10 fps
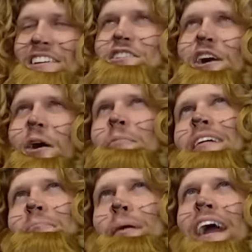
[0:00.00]
just
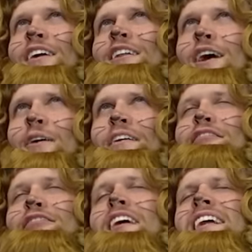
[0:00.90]
open and bare and alone and
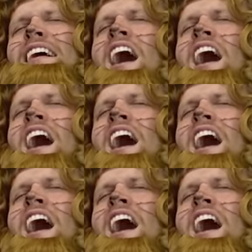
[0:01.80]
afraid.